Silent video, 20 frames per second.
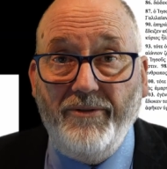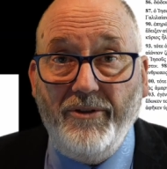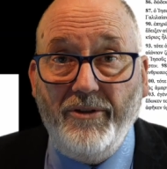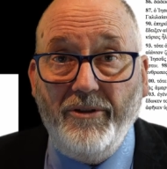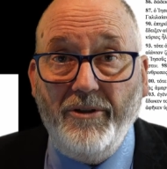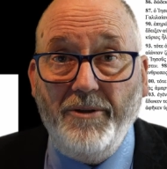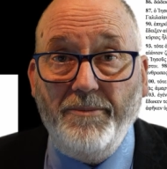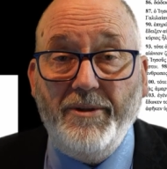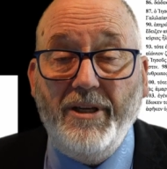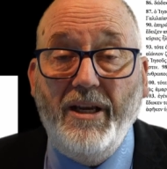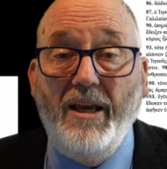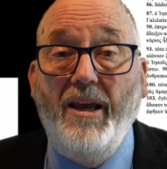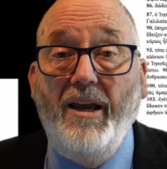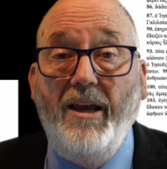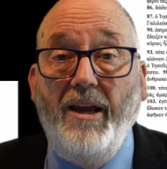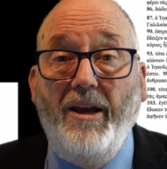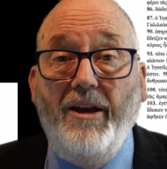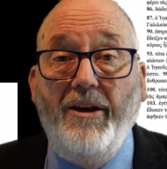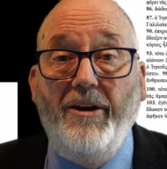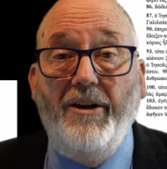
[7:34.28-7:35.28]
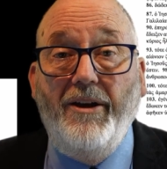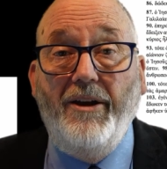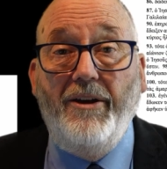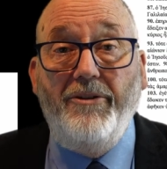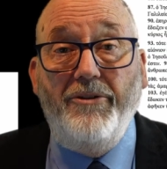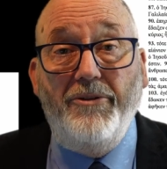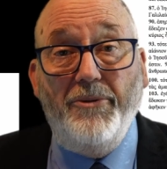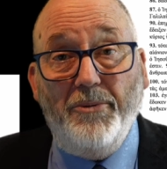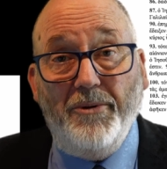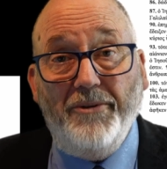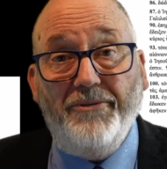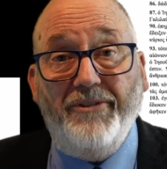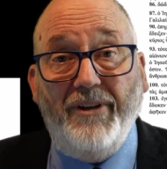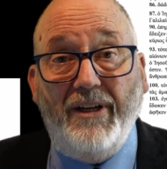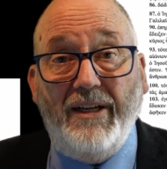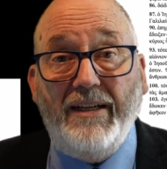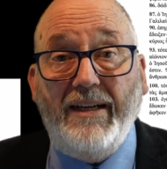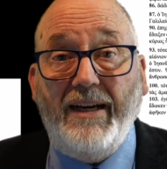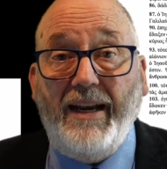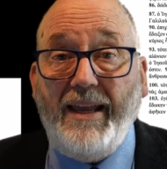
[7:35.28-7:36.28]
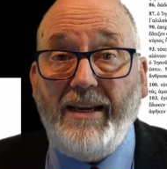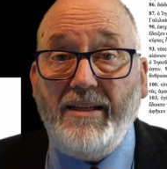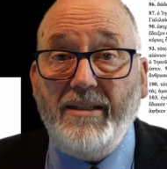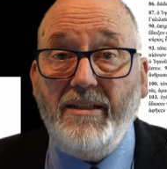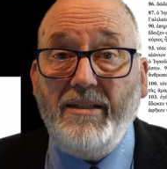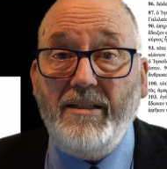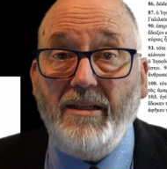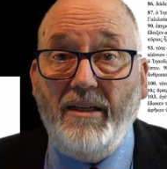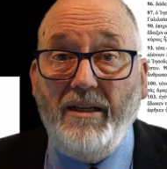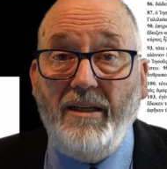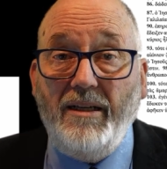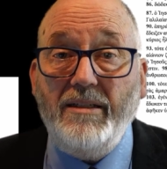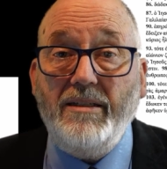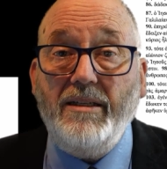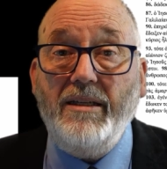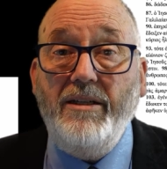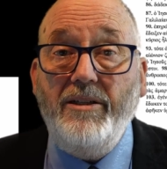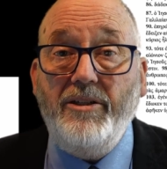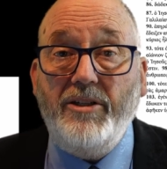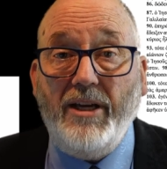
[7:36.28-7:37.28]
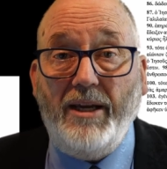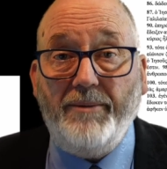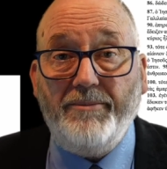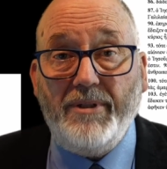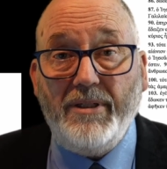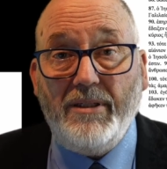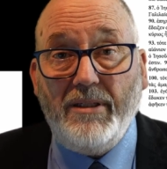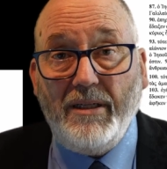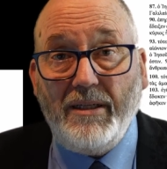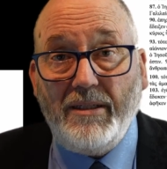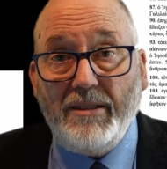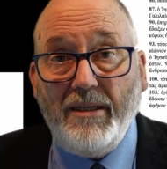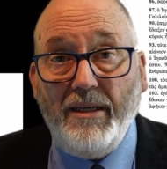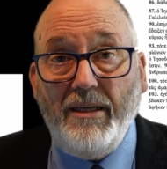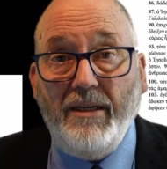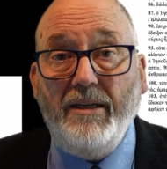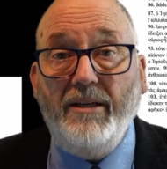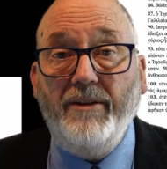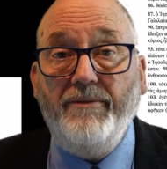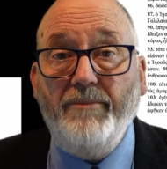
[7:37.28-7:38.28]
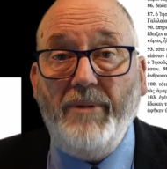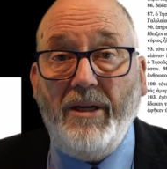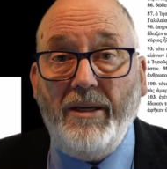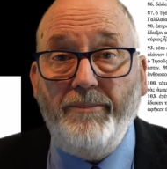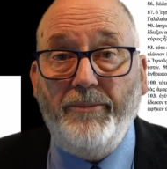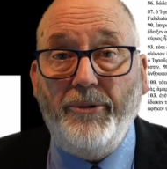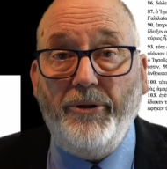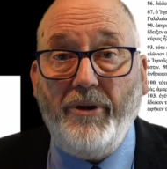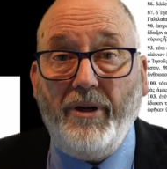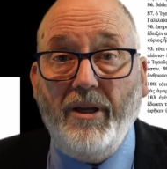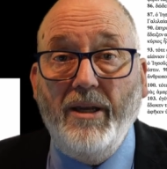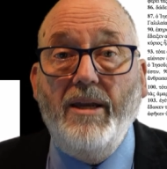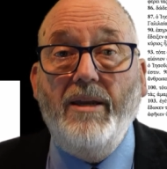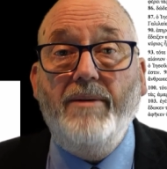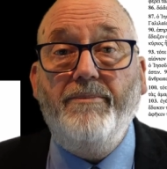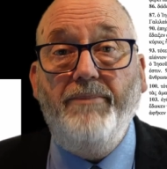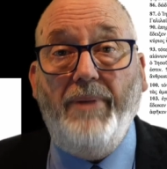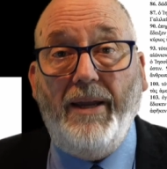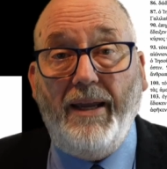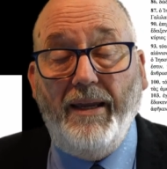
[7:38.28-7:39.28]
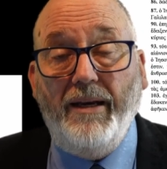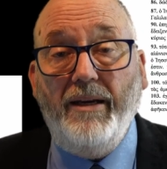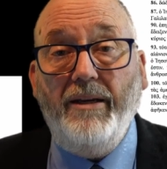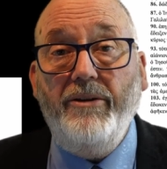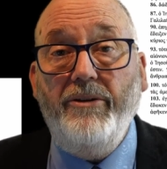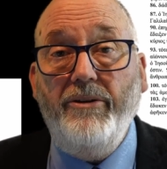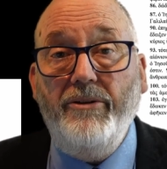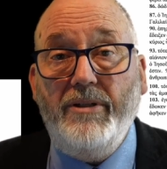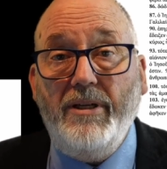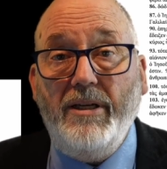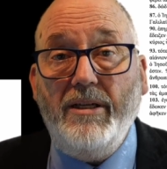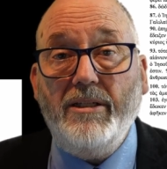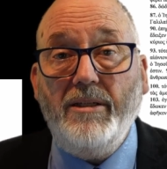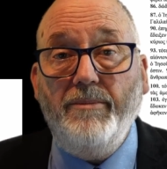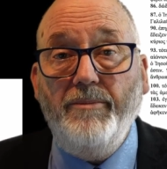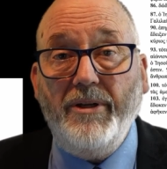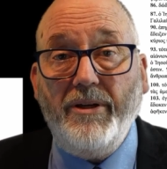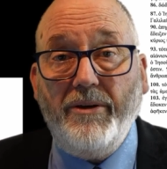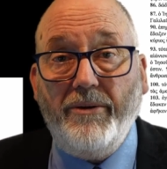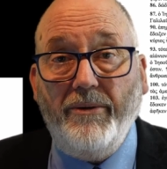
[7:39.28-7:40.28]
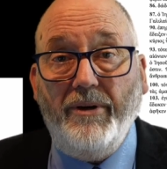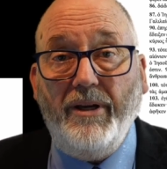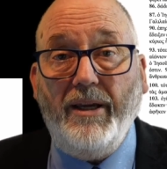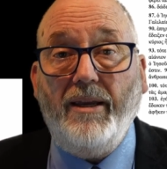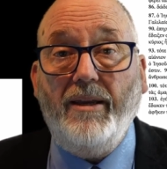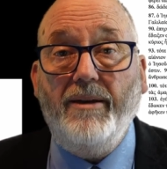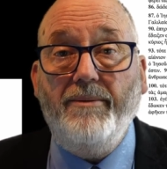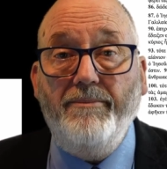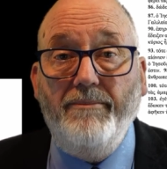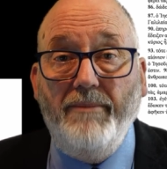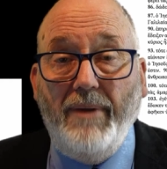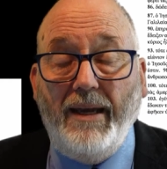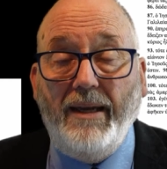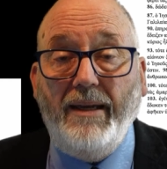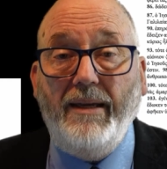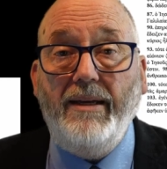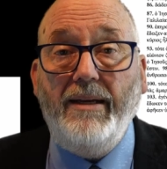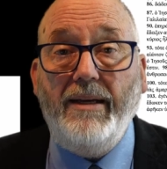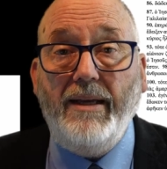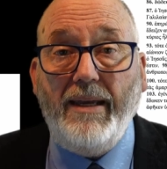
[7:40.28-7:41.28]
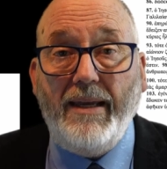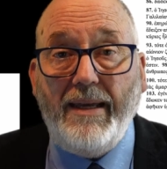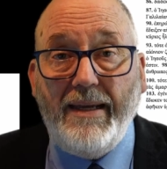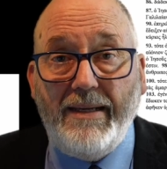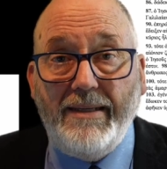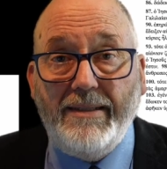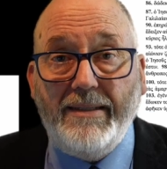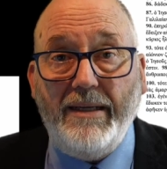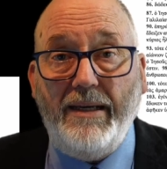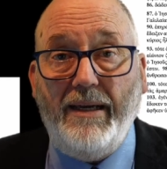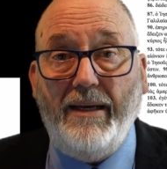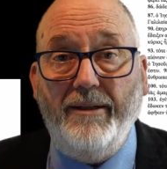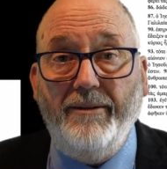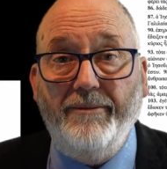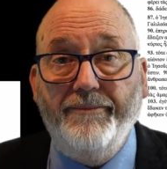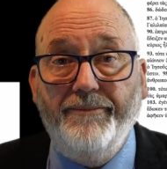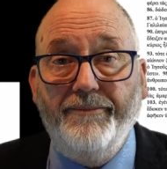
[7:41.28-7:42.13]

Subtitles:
verbs, you will find an exercise in chapter 16 of my book, Beginning New Testament Greek Made Easier.